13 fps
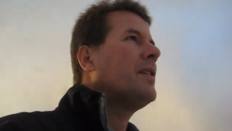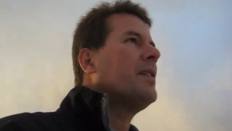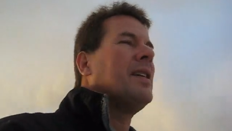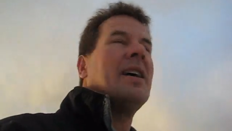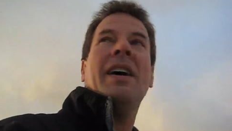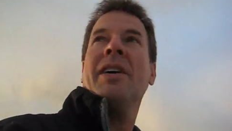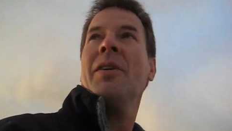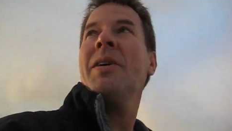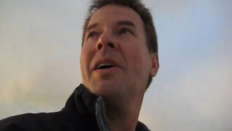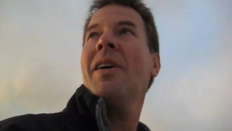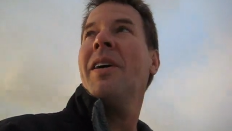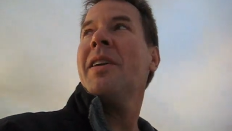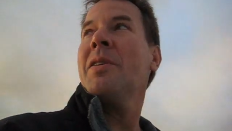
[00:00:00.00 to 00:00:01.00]
Well, here we
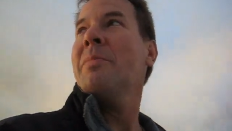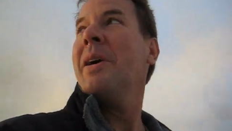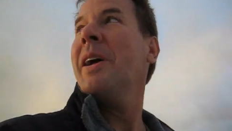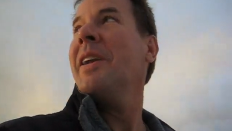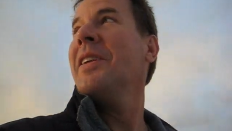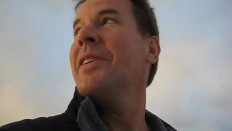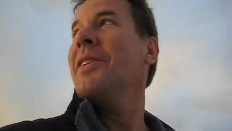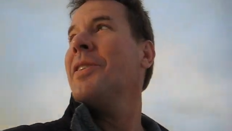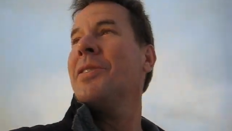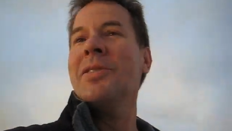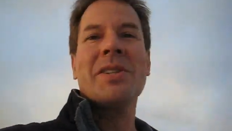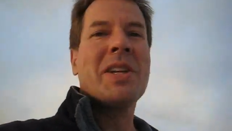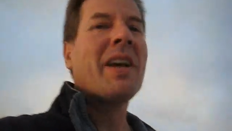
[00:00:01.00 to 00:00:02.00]
are out at Bandon
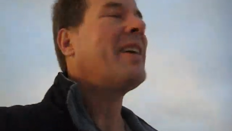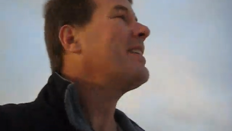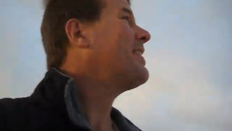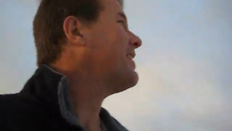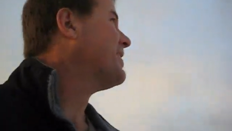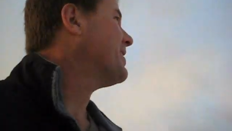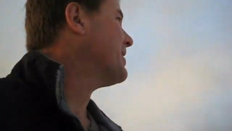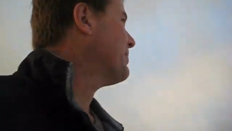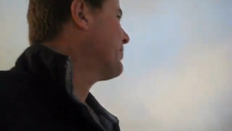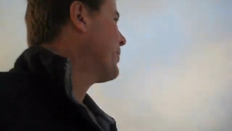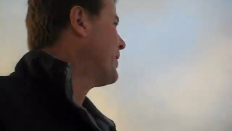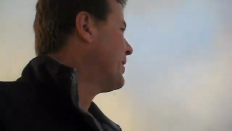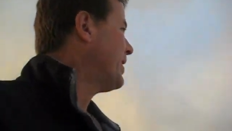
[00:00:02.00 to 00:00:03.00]
Dunes.
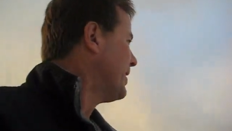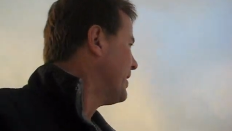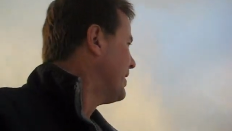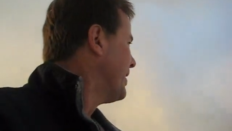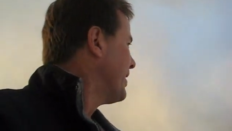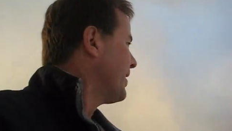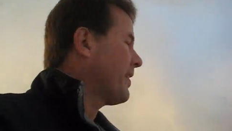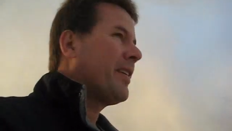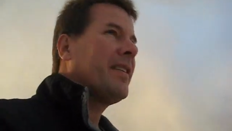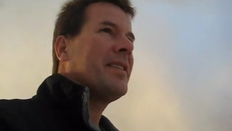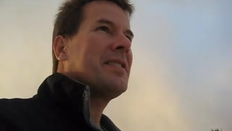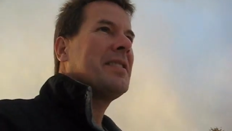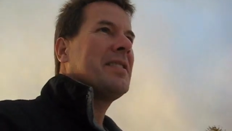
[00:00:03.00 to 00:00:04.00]

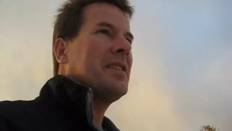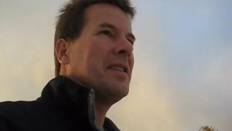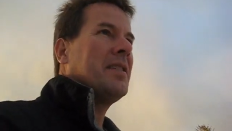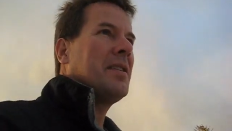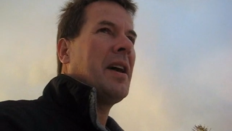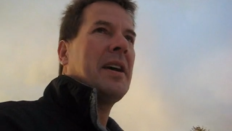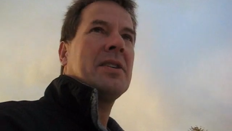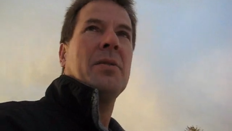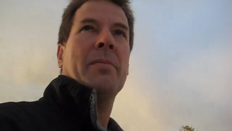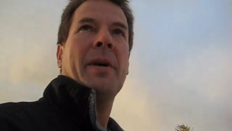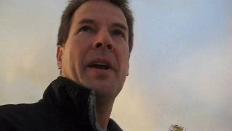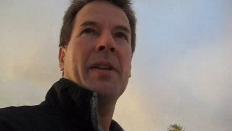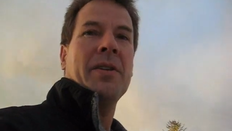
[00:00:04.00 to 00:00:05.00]
This is the actual
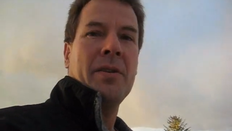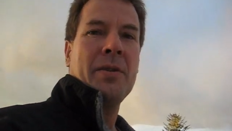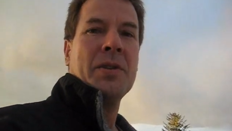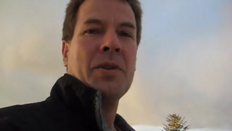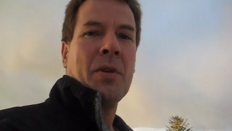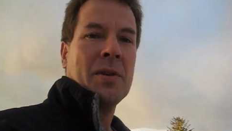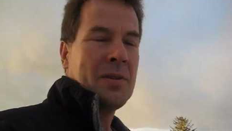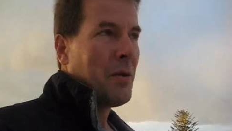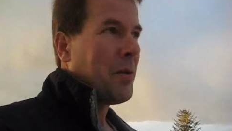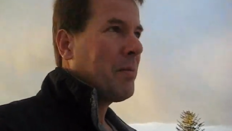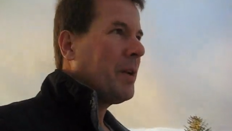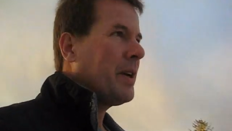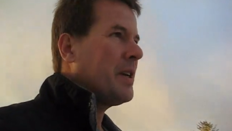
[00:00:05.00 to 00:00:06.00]
Bandon Dunes course where
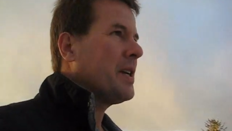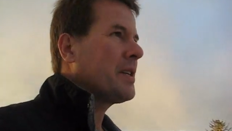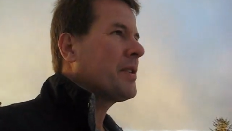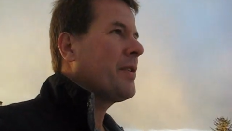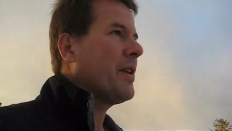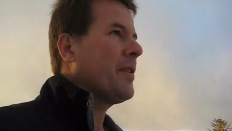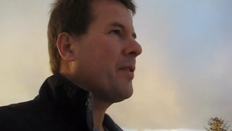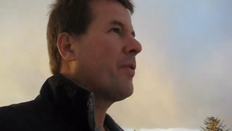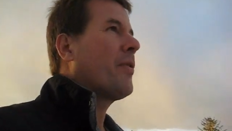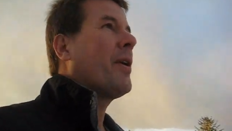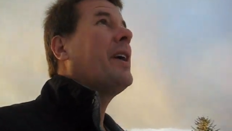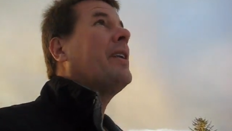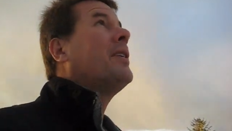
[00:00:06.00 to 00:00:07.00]
we played yesterday. The
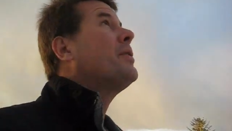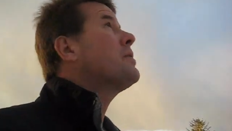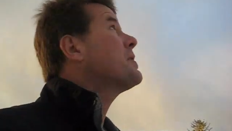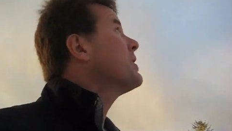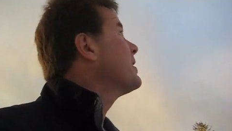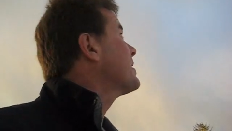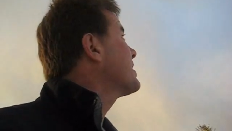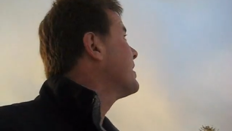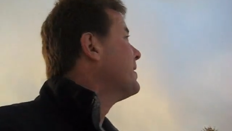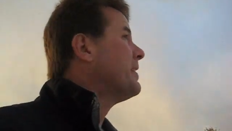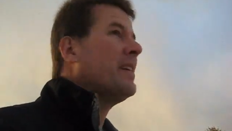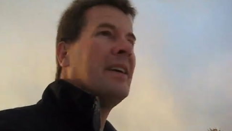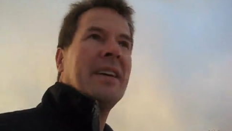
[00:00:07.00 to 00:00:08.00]
great news is
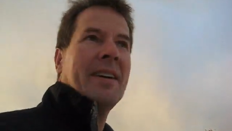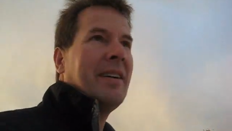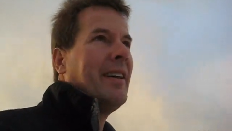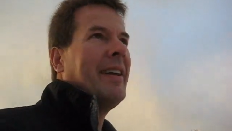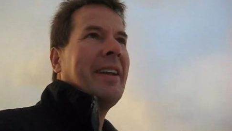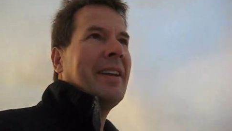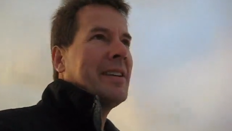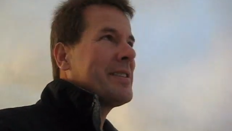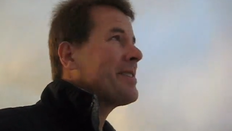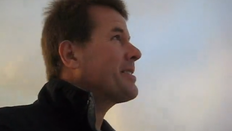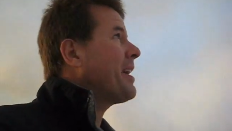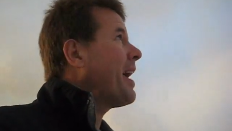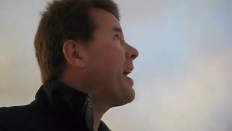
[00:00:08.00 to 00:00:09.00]
it has
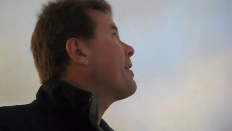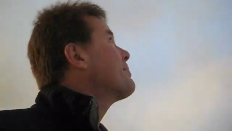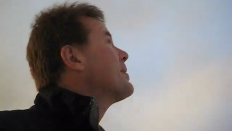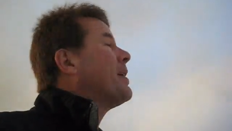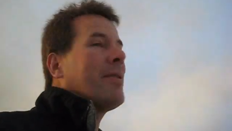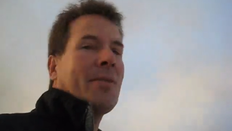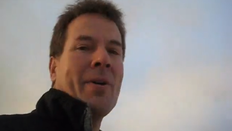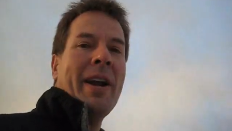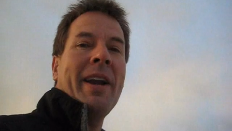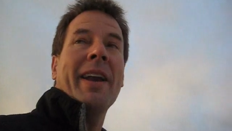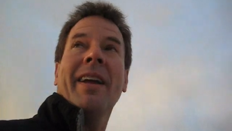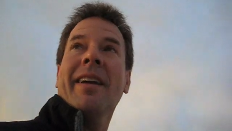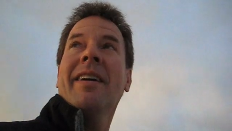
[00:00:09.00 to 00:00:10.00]
stopped
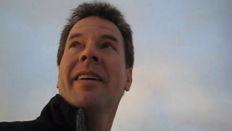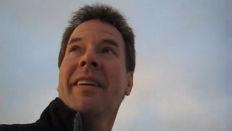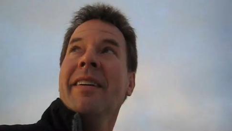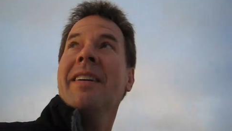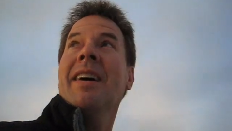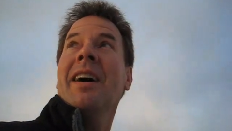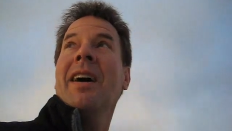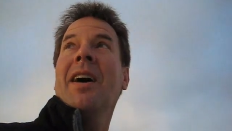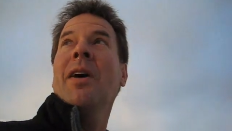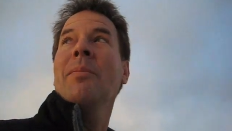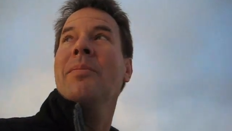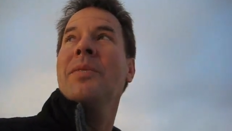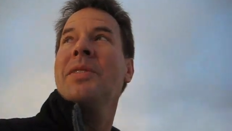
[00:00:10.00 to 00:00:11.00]
raining.
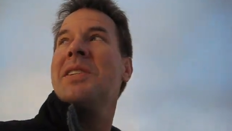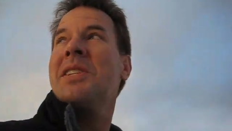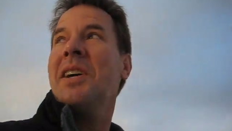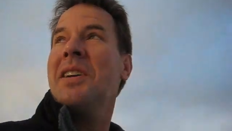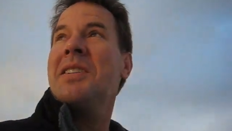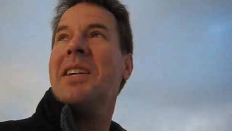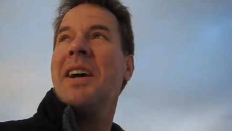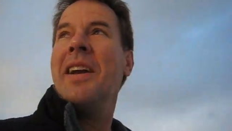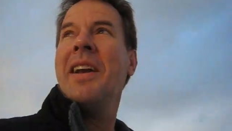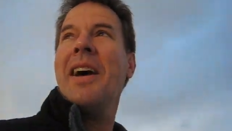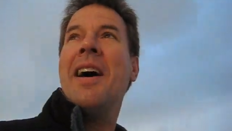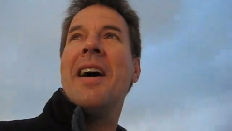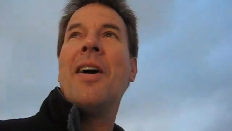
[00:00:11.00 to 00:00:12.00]
The sun's kind
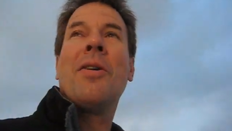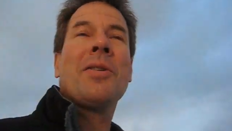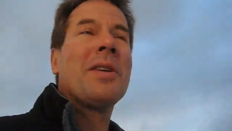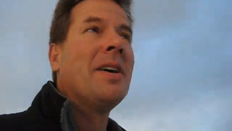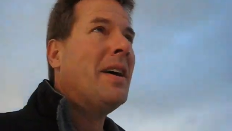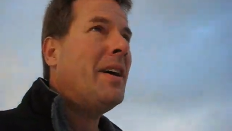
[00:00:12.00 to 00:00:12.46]
of out.